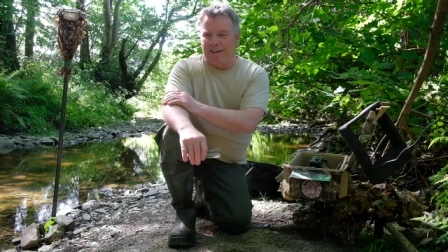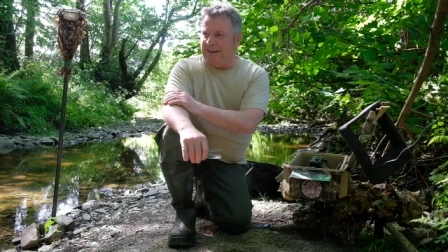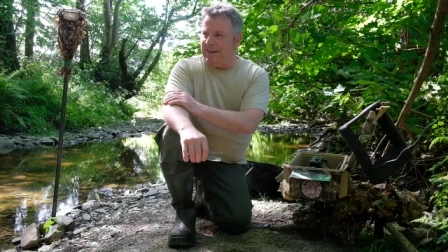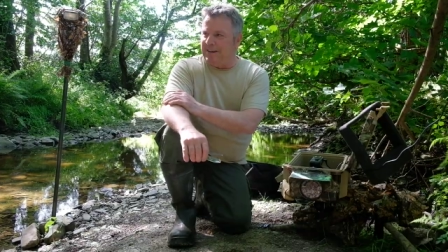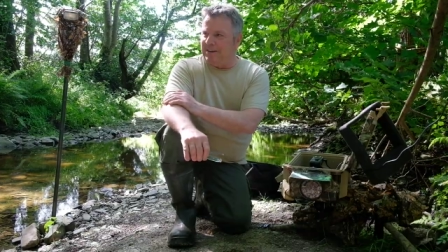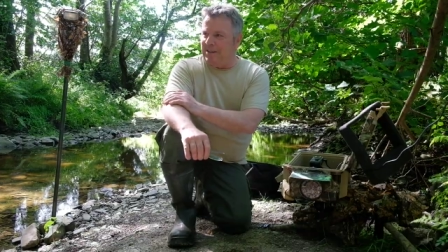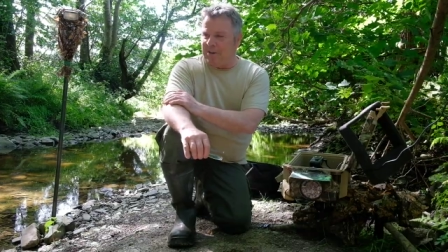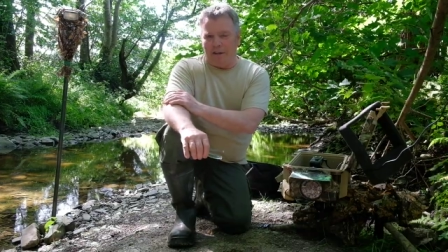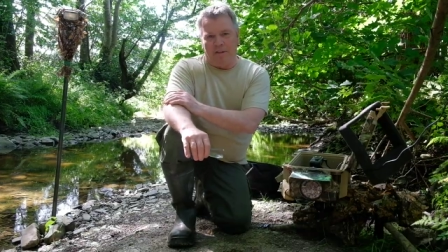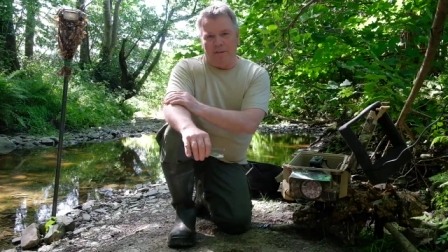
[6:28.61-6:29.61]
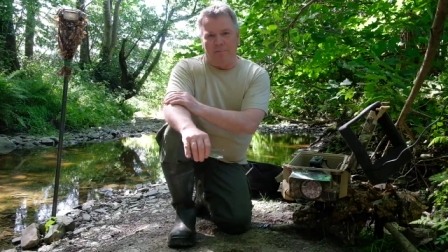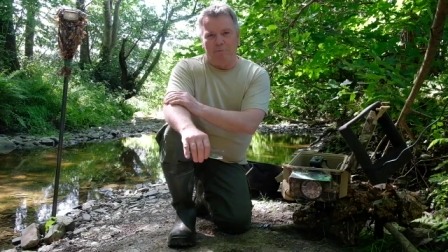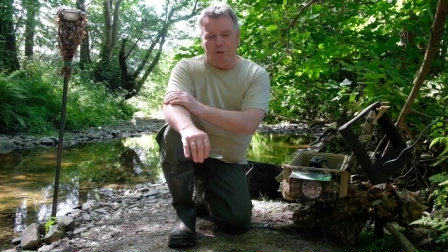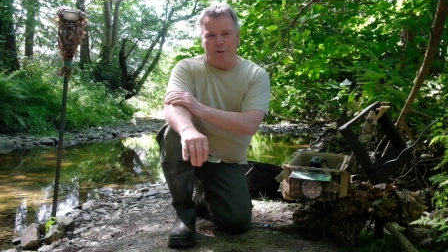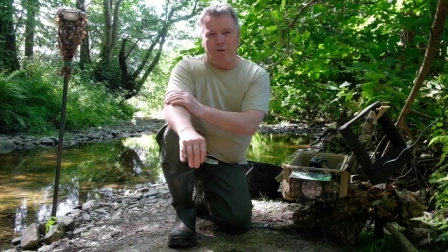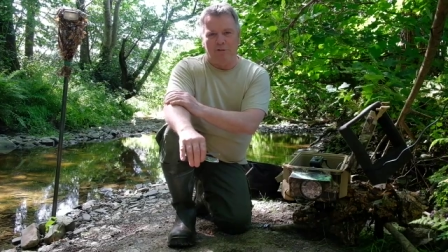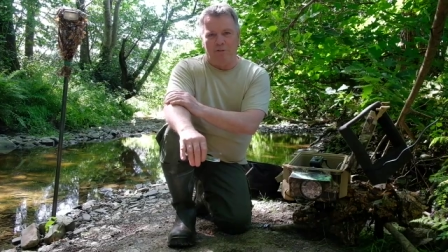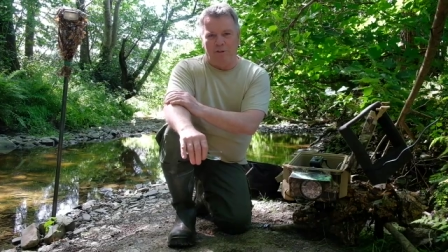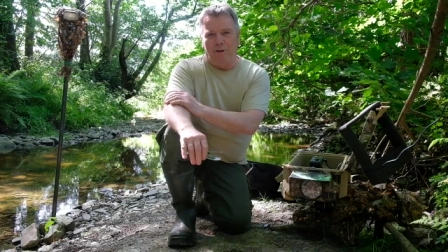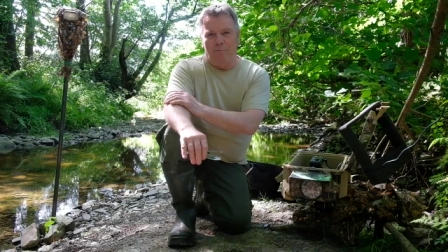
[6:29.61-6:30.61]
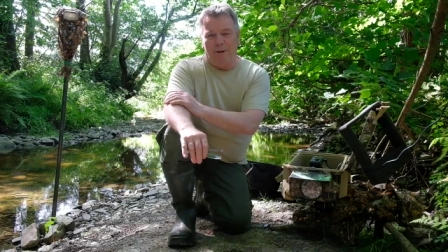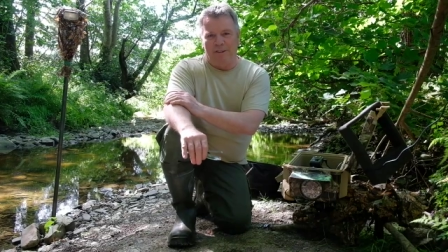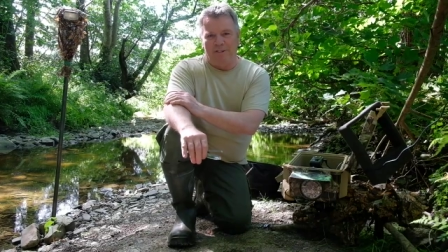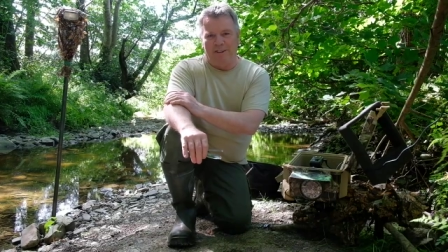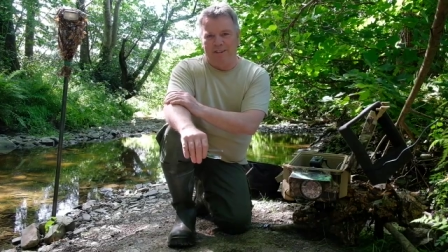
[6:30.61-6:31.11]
uh, in that they're short and turbulent,